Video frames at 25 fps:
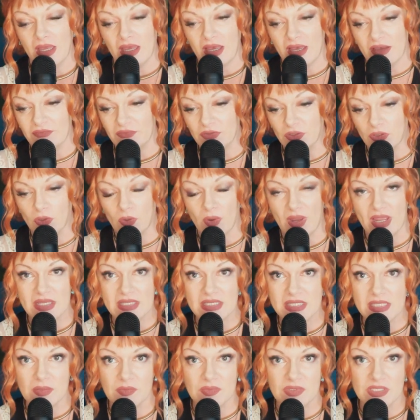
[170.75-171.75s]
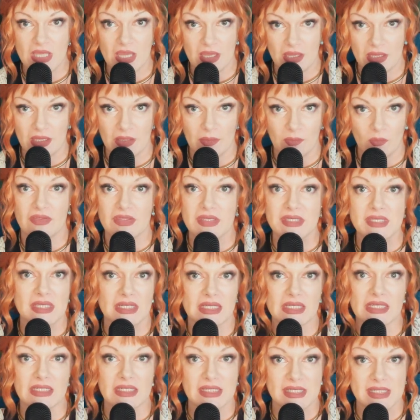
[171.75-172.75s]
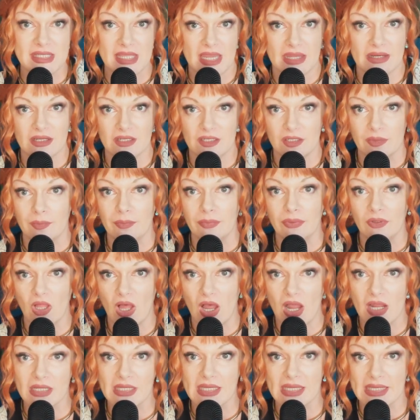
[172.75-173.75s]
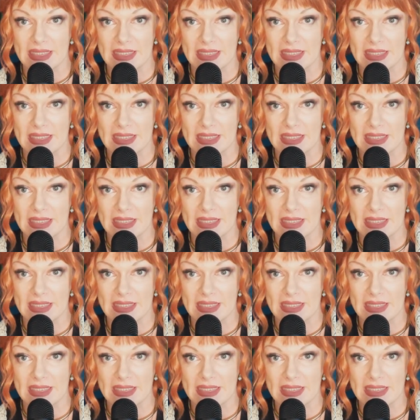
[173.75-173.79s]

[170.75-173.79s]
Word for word: After quite some time, the city decided to block